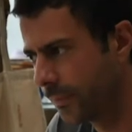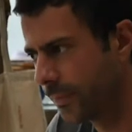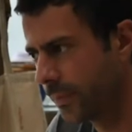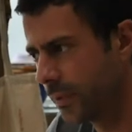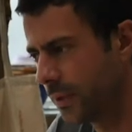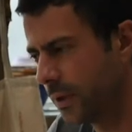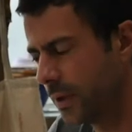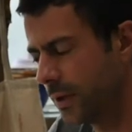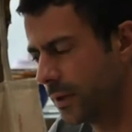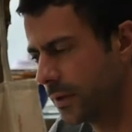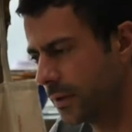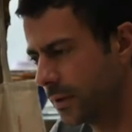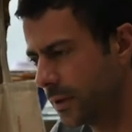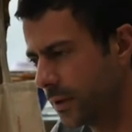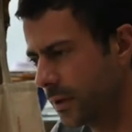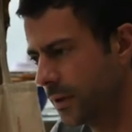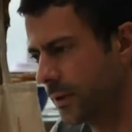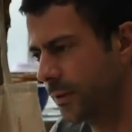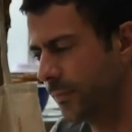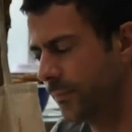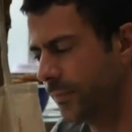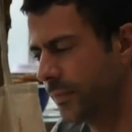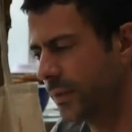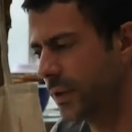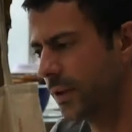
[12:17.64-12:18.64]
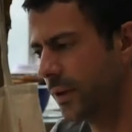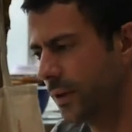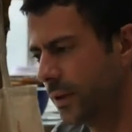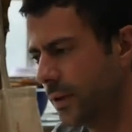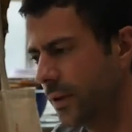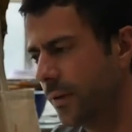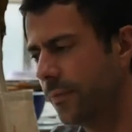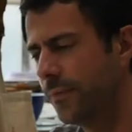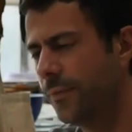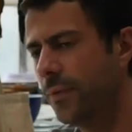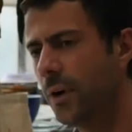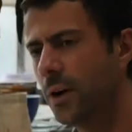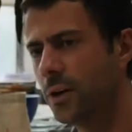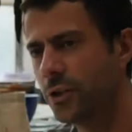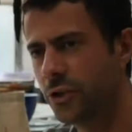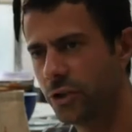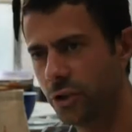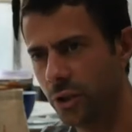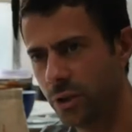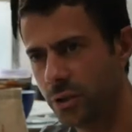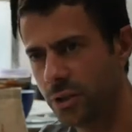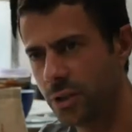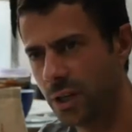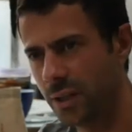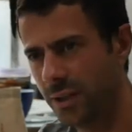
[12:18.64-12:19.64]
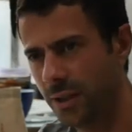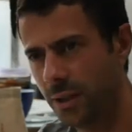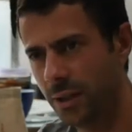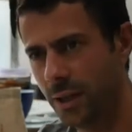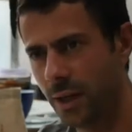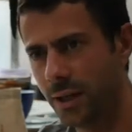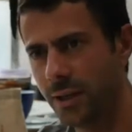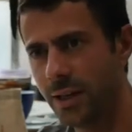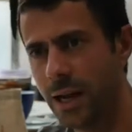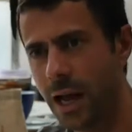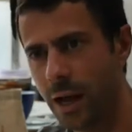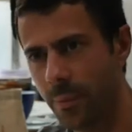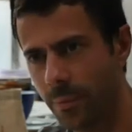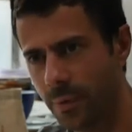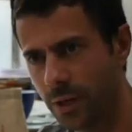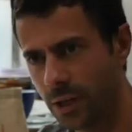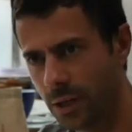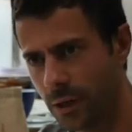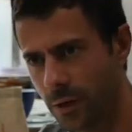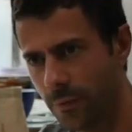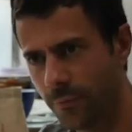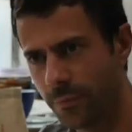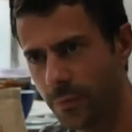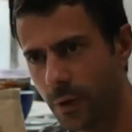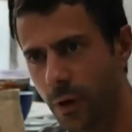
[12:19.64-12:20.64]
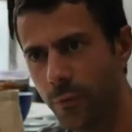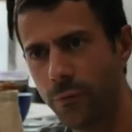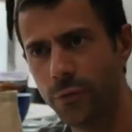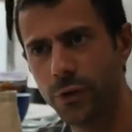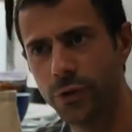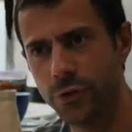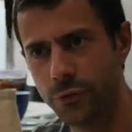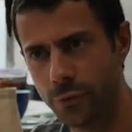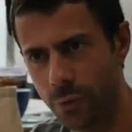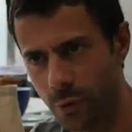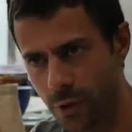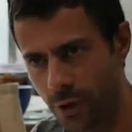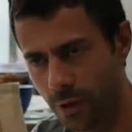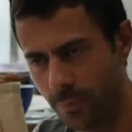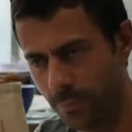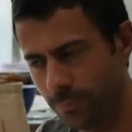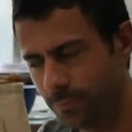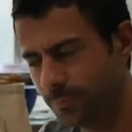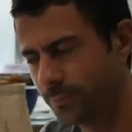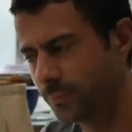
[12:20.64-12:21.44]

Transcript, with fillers: the, the, the, the functions and the dynamic of the swarm